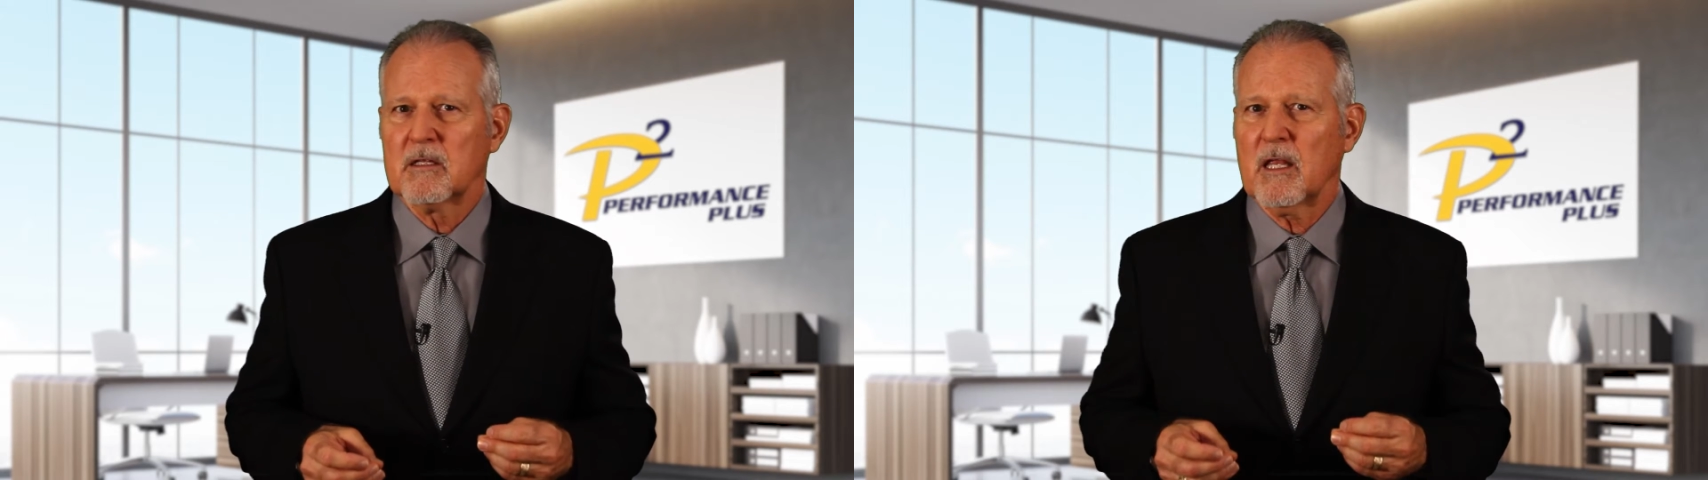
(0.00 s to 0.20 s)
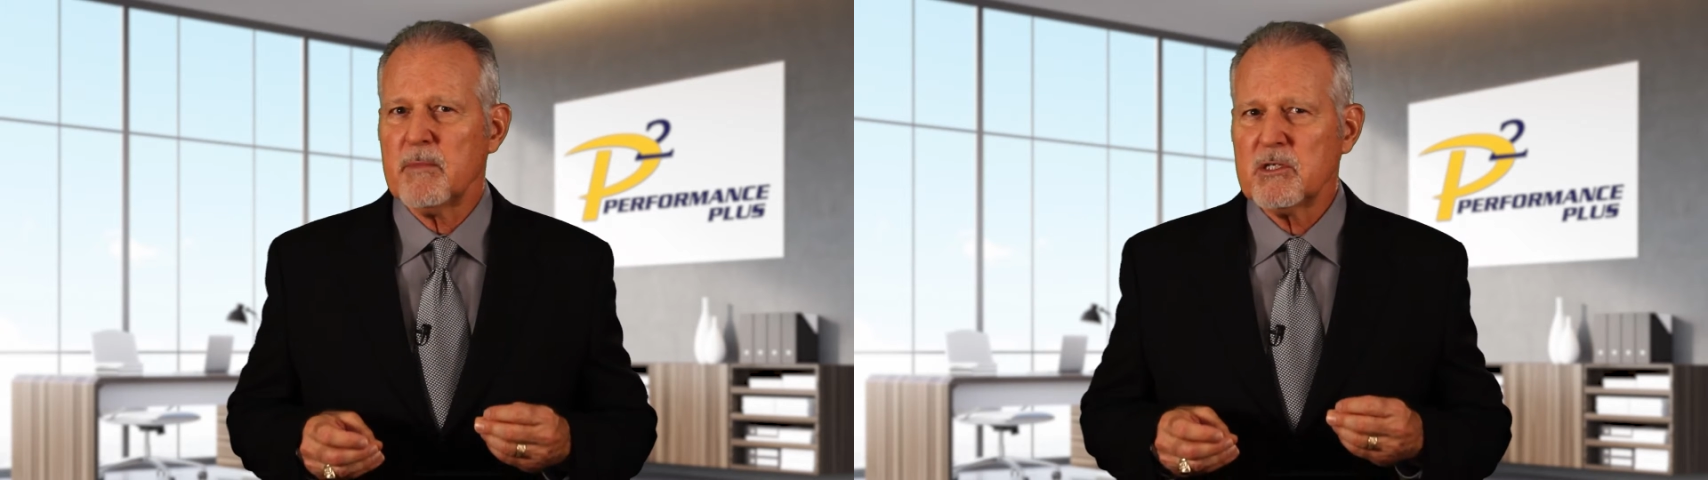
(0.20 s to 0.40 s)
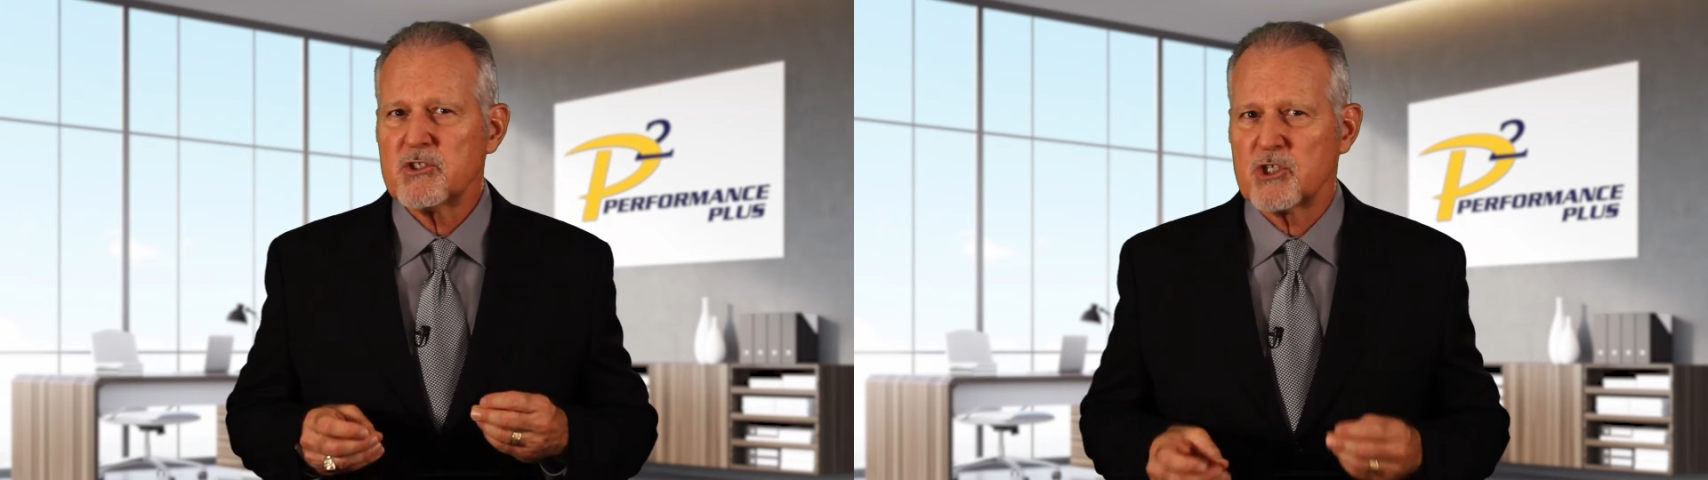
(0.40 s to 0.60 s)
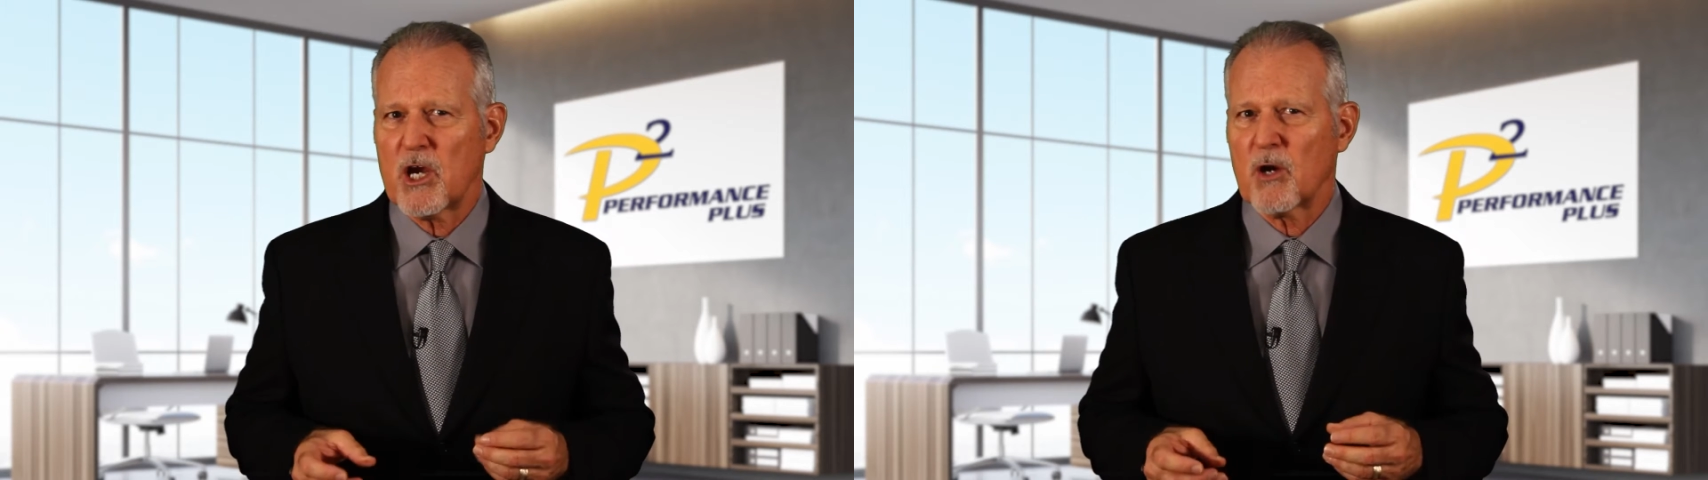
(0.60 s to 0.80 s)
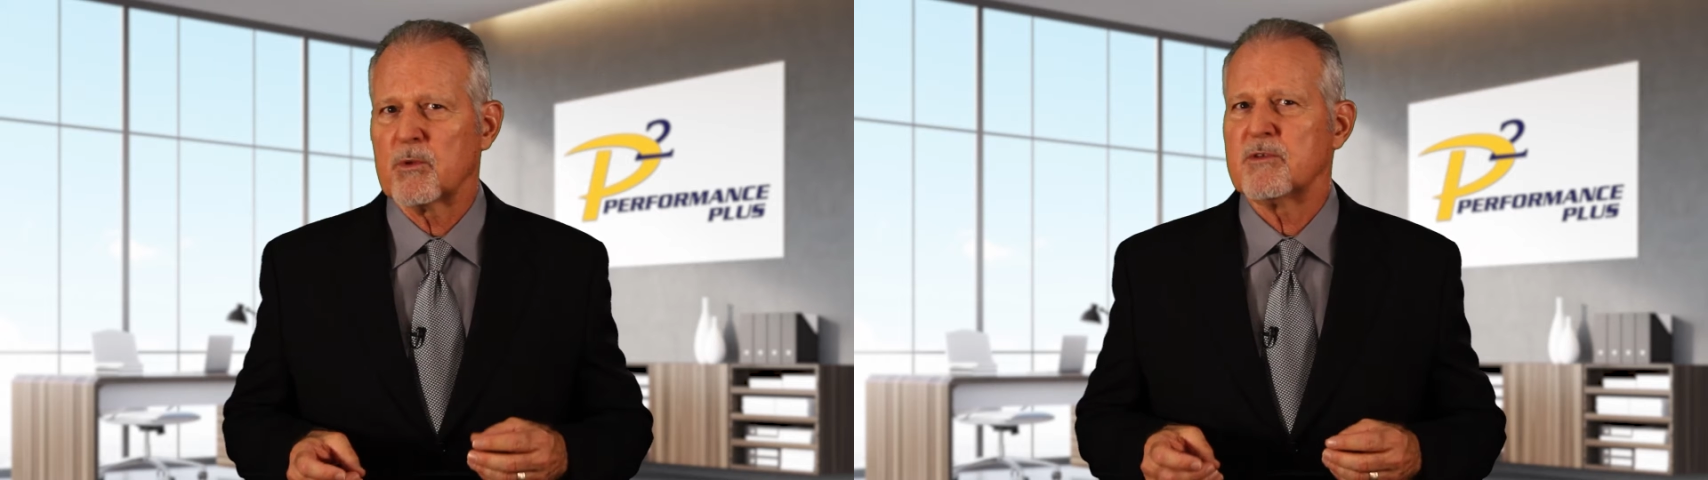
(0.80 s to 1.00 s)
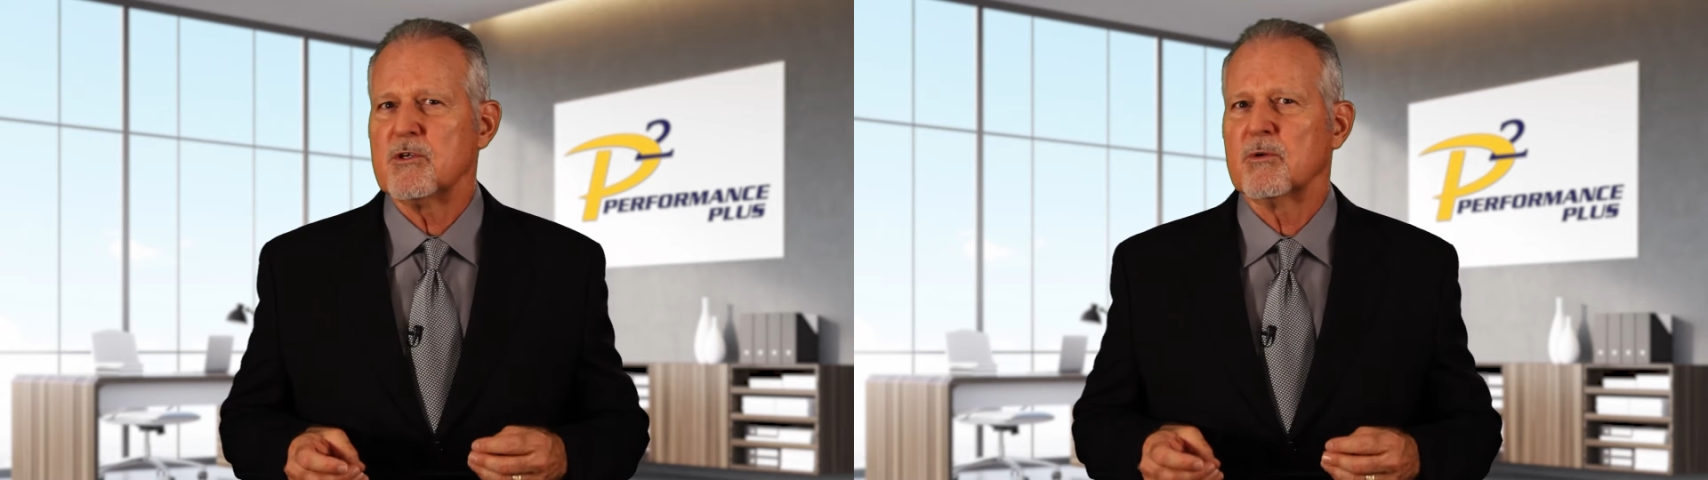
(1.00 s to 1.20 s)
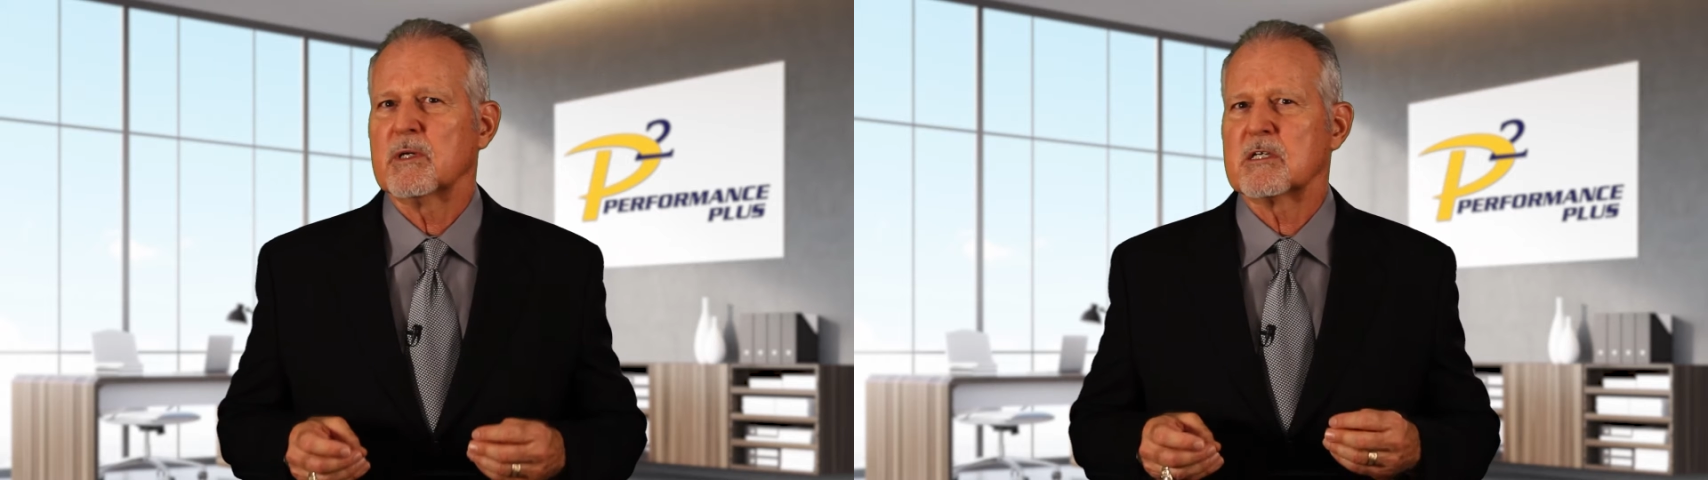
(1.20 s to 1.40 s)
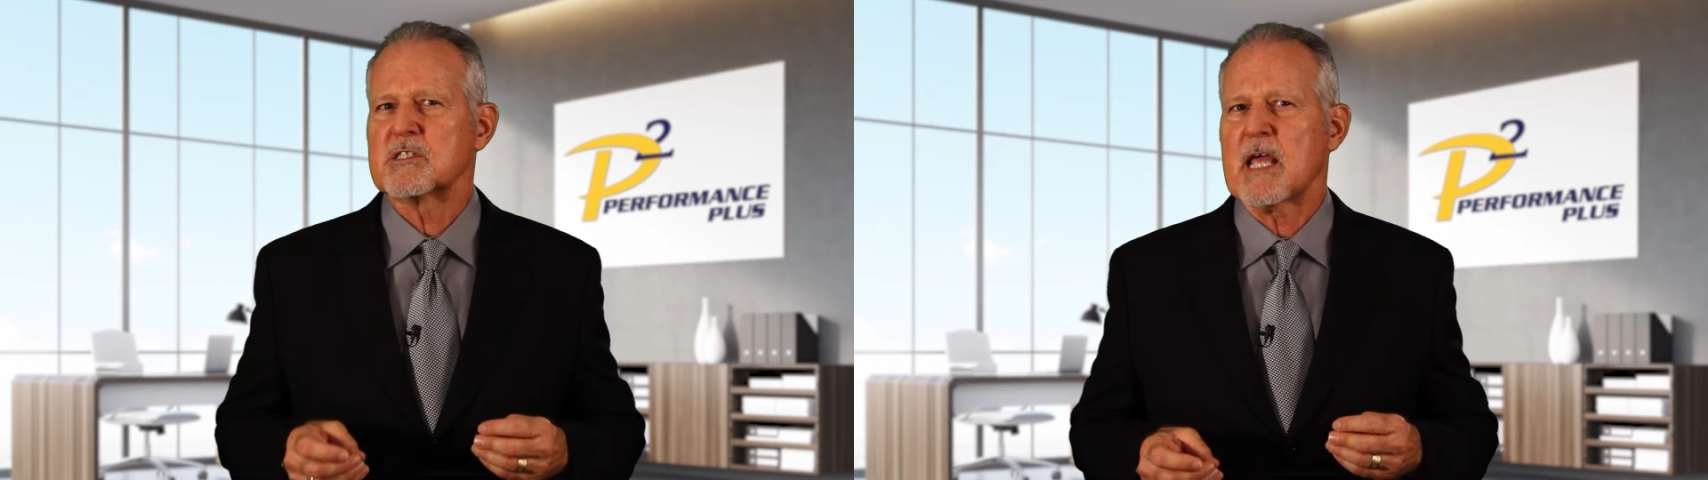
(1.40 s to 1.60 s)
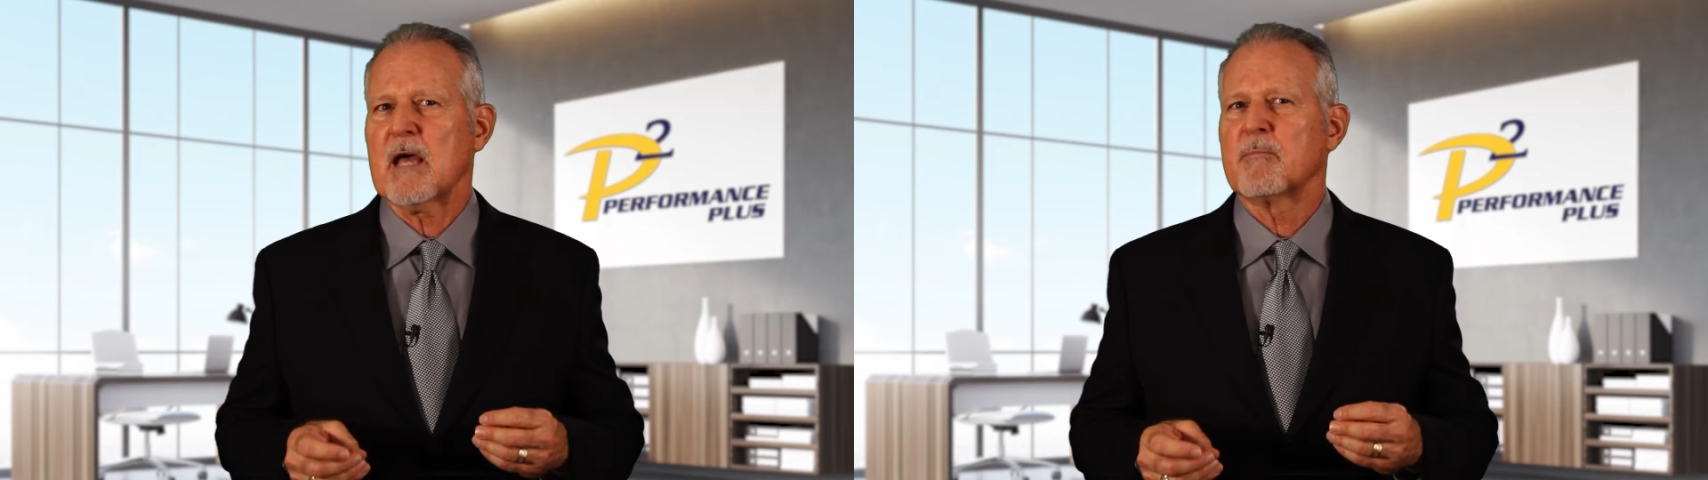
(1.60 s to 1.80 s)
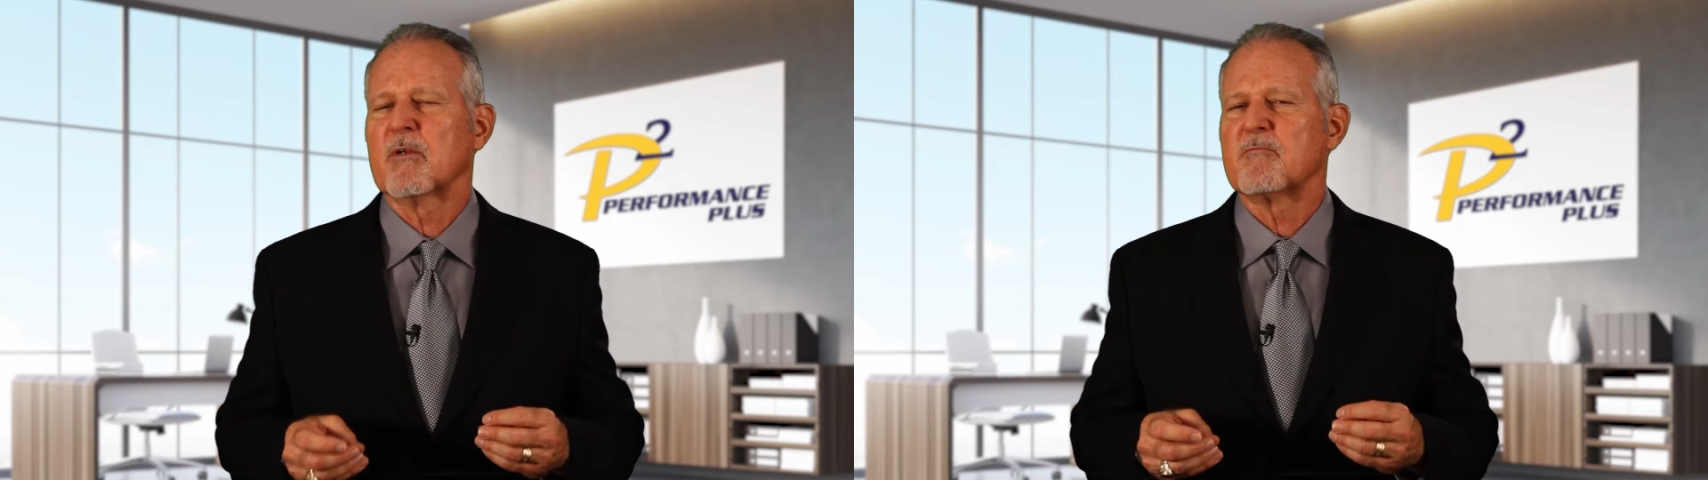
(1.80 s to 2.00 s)
Let me share with you an
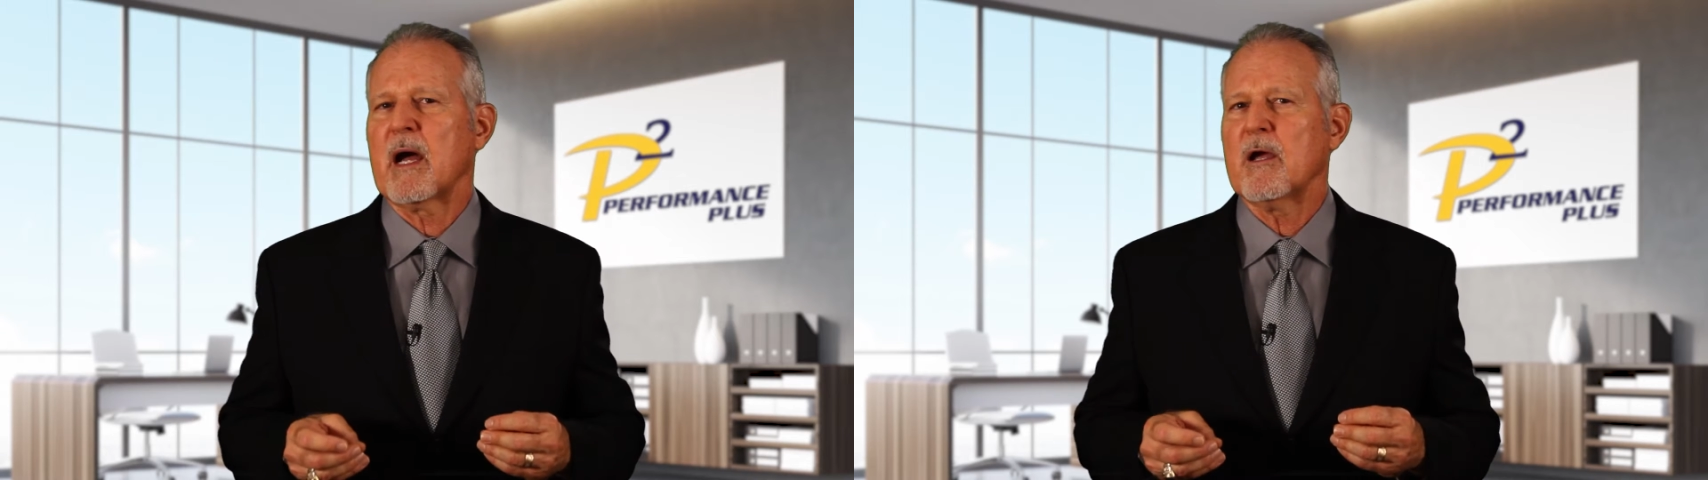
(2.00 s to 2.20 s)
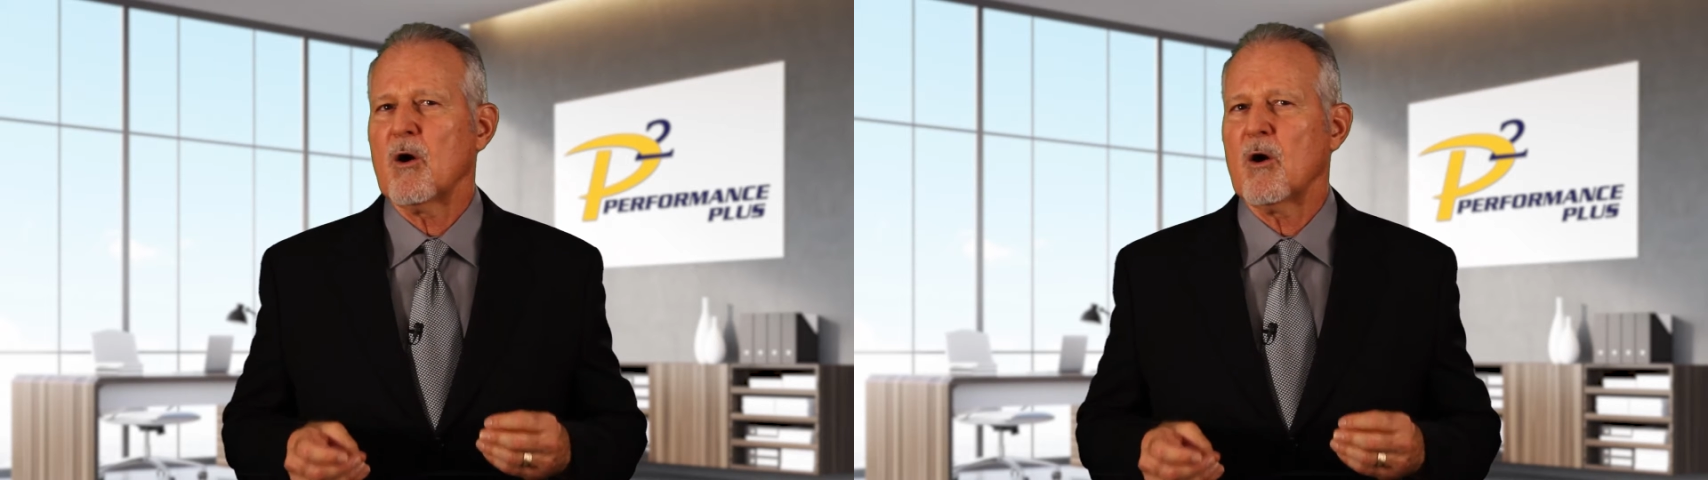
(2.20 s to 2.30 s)
example of my